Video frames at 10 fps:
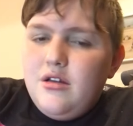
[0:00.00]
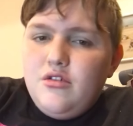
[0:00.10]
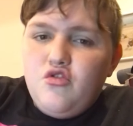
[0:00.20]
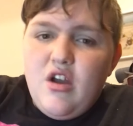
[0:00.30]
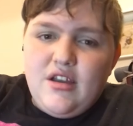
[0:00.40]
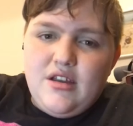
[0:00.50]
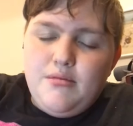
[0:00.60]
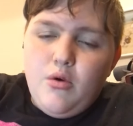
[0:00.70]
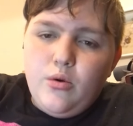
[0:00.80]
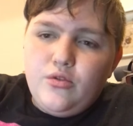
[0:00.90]
Dragon
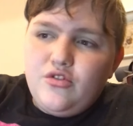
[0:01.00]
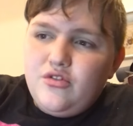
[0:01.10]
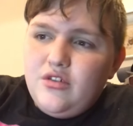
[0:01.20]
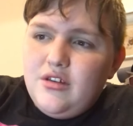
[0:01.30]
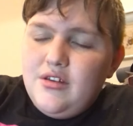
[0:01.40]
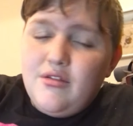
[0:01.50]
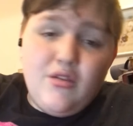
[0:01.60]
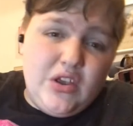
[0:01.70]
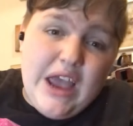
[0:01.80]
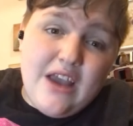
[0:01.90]
Pulse. It
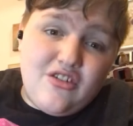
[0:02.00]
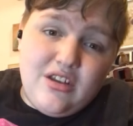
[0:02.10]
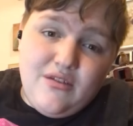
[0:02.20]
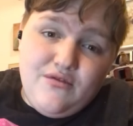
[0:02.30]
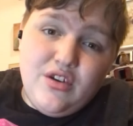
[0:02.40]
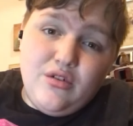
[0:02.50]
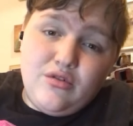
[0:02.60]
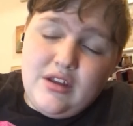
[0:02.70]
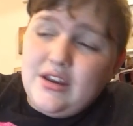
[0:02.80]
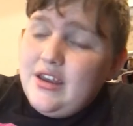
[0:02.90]
was actually confused
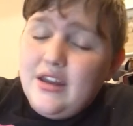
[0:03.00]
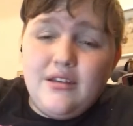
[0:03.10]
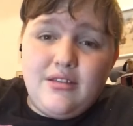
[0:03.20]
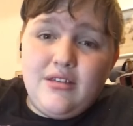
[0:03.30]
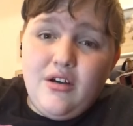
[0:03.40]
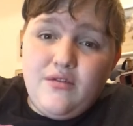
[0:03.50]
and it hit itself.